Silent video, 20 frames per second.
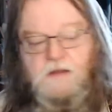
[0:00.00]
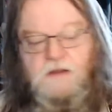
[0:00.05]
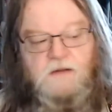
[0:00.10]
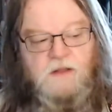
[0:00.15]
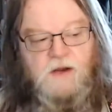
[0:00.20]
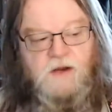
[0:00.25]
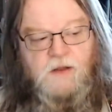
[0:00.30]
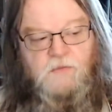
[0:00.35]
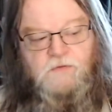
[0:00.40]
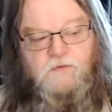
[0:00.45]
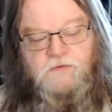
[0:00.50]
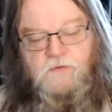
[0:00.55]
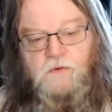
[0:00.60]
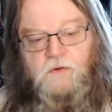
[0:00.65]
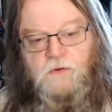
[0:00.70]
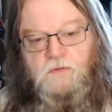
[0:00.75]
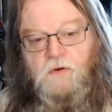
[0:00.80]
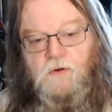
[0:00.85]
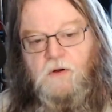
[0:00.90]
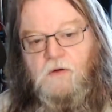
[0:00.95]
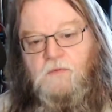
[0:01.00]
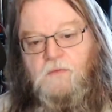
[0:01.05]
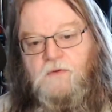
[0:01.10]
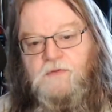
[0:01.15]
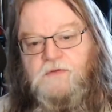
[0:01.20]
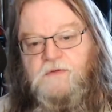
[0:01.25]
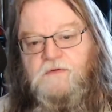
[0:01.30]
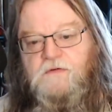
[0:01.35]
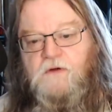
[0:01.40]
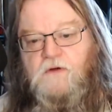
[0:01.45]
that I was doing wrong
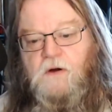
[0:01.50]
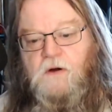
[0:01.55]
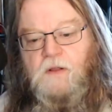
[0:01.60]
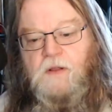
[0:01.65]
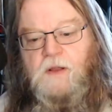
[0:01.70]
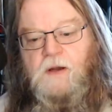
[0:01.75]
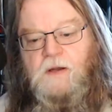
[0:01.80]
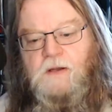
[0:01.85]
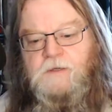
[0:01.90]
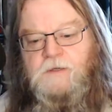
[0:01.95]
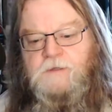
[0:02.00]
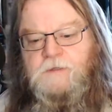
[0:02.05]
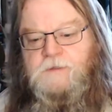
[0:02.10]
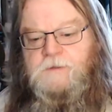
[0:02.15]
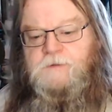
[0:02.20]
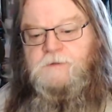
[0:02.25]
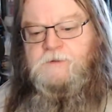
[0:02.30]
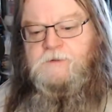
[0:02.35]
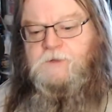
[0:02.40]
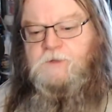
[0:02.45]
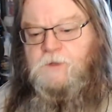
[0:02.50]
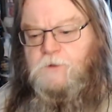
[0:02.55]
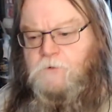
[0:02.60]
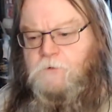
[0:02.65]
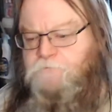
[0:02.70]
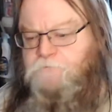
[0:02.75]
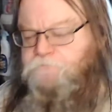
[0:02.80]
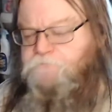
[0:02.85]
with the Scarlett. So